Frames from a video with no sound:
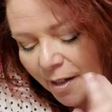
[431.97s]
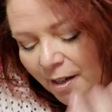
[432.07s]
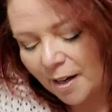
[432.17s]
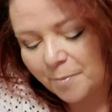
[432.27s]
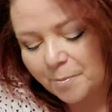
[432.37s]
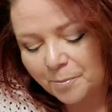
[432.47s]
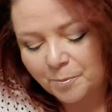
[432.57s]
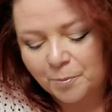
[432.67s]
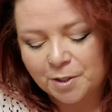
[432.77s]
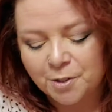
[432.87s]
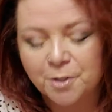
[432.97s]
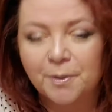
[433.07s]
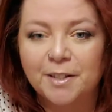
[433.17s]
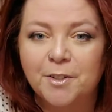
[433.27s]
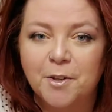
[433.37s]
When you
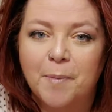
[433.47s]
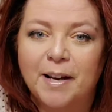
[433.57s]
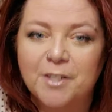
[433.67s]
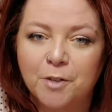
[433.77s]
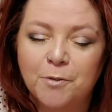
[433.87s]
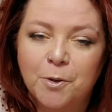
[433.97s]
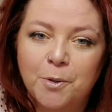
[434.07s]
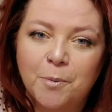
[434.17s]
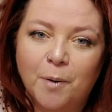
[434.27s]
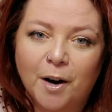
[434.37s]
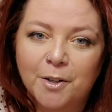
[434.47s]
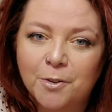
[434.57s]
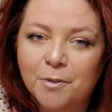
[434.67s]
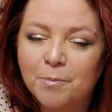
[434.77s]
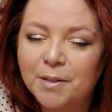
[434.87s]
surrender to the magic of who you are, you
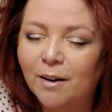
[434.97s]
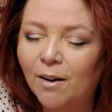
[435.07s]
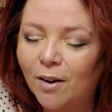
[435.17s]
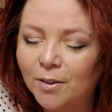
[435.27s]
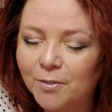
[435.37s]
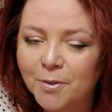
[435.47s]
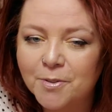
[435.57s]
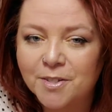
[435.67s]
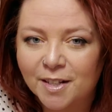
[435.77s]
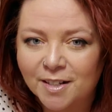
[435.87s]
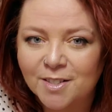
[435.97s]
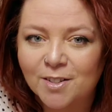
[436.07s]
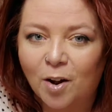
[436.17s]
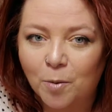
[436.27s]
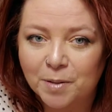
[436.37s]
can be all of those things to
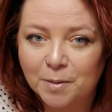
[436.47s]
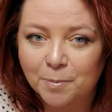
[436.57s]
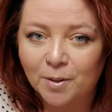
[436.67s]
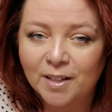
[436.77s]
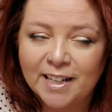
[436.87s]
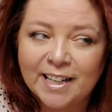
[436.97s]
all people.